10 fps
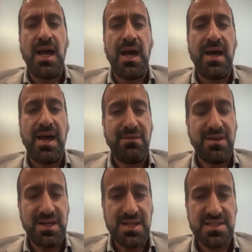
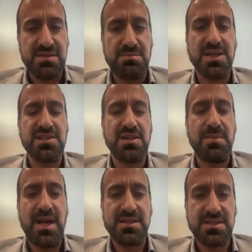Having less muscle
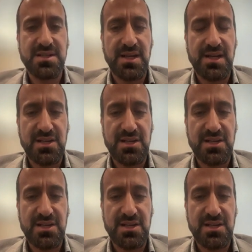mass can